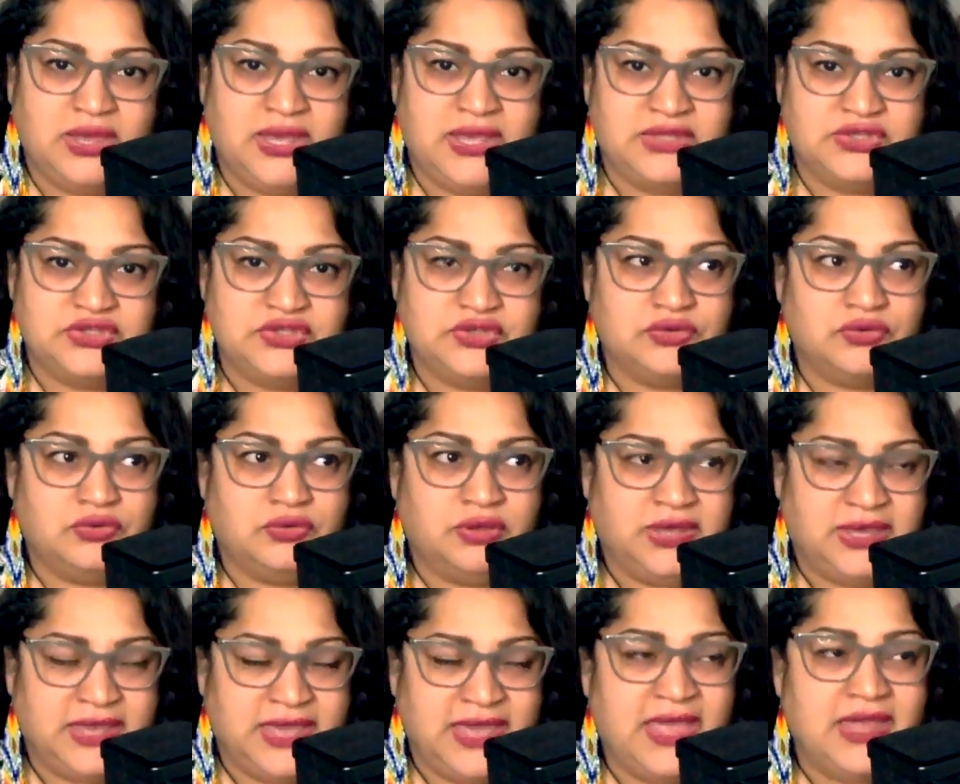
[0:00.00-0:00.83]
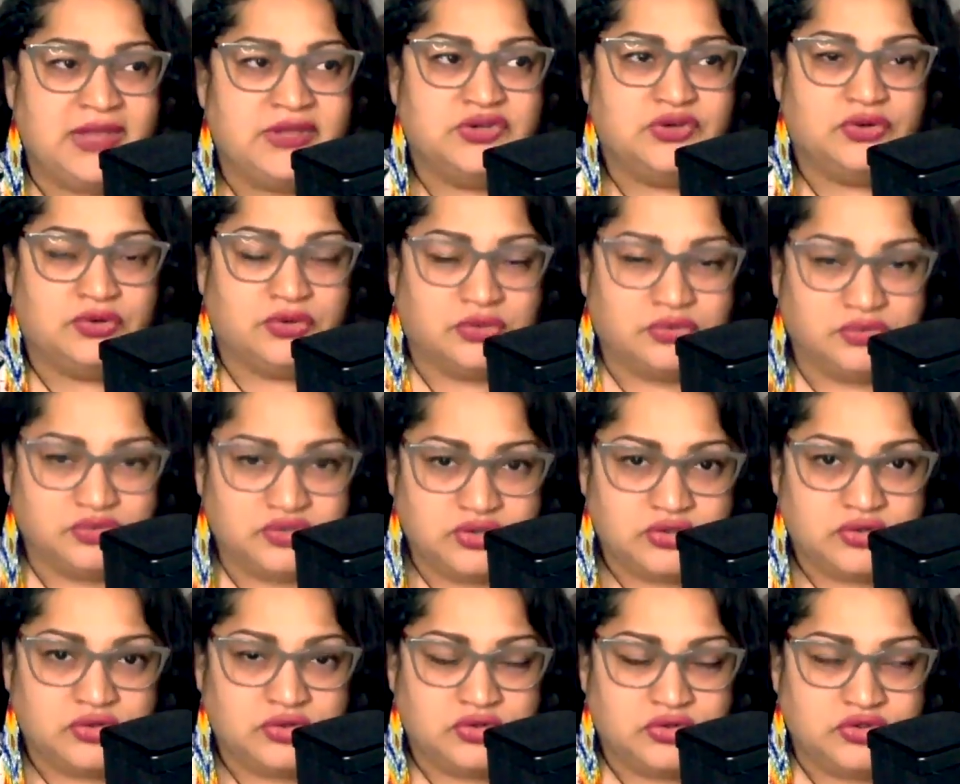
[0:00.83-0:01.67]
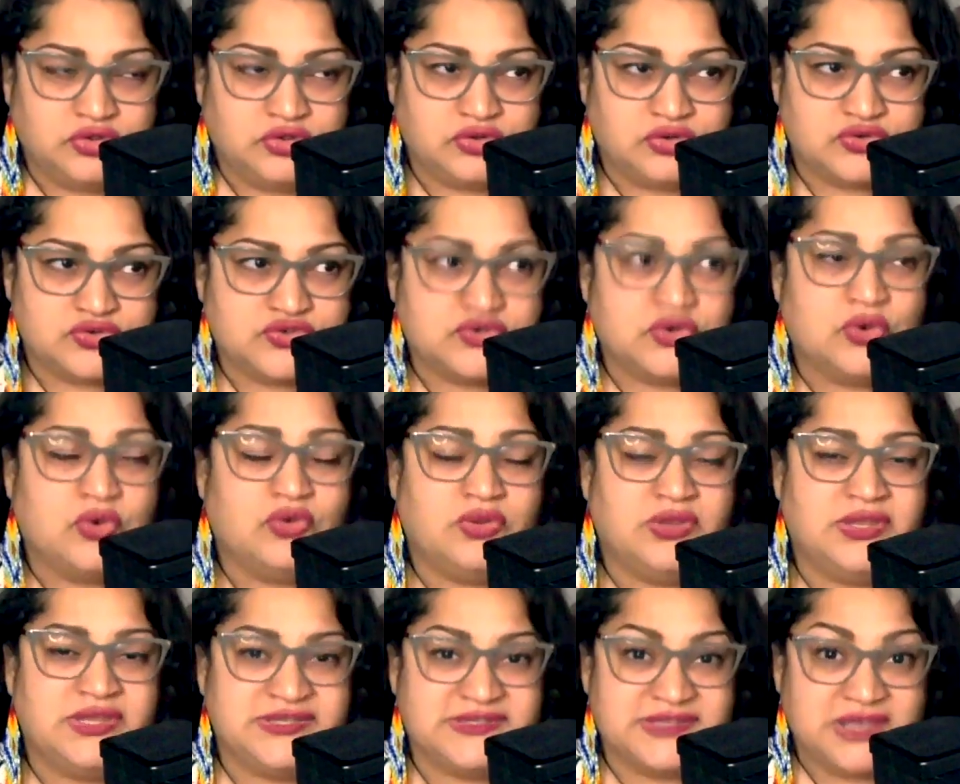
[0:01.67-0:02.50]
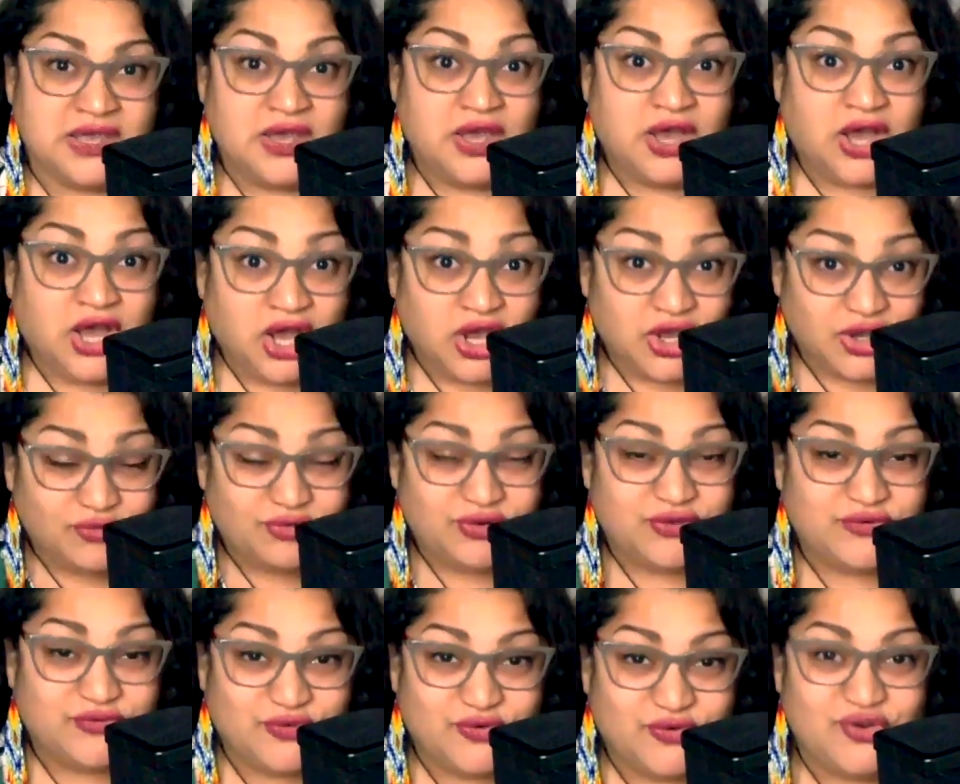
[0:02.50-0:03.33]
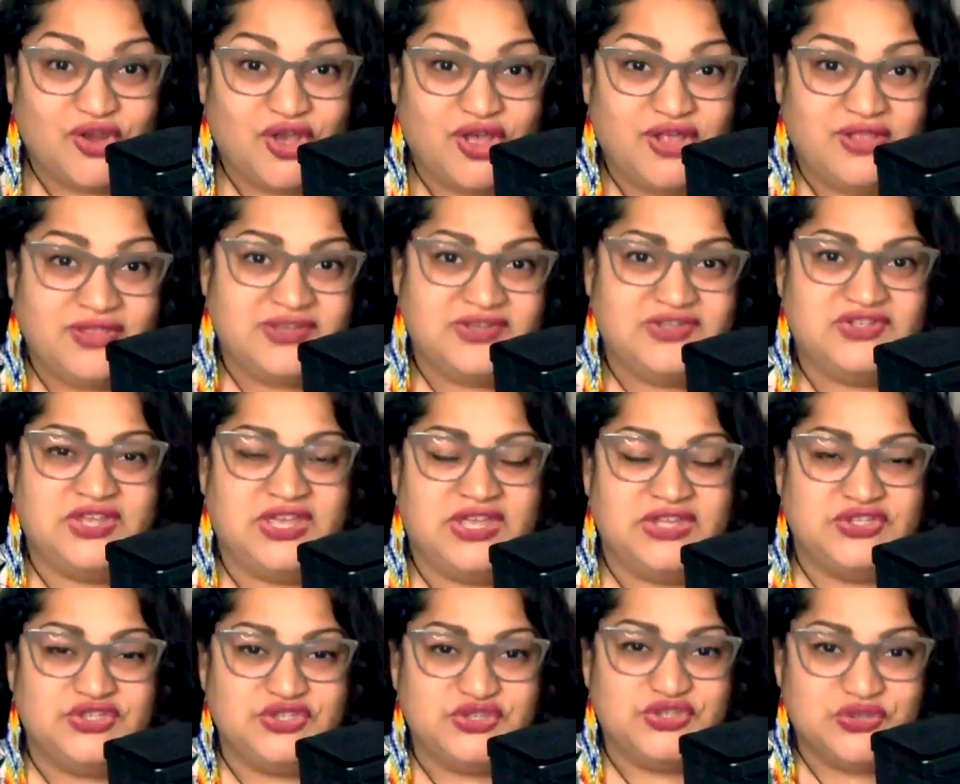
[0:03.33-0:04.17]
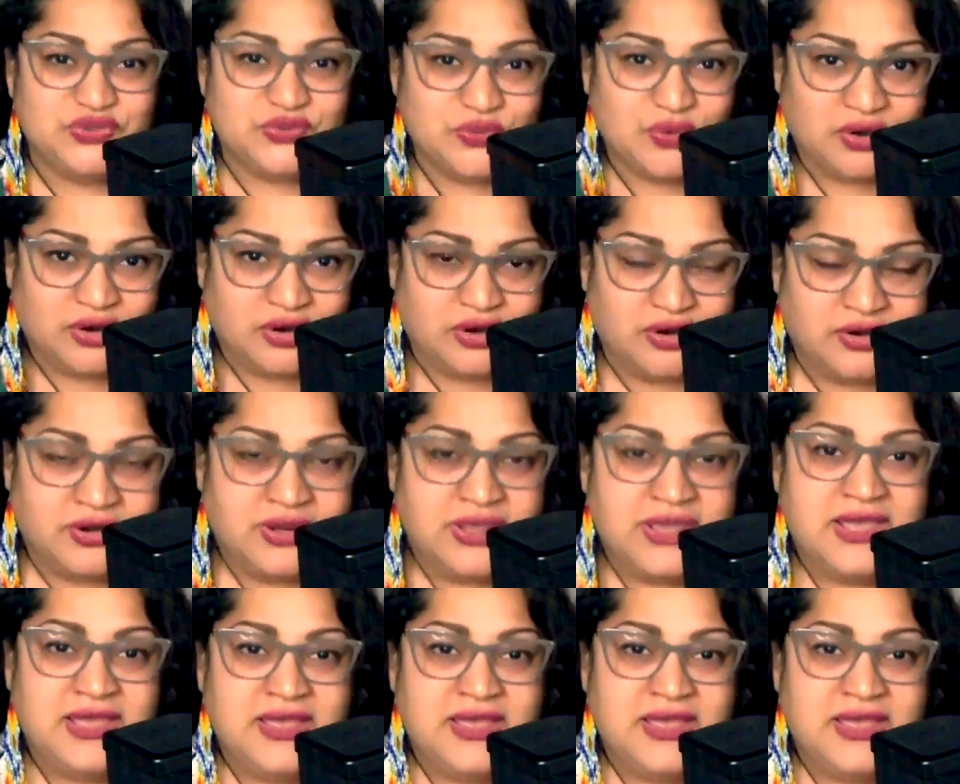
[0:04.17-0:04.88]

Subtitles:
And your soul is hungry for knowledge, and you are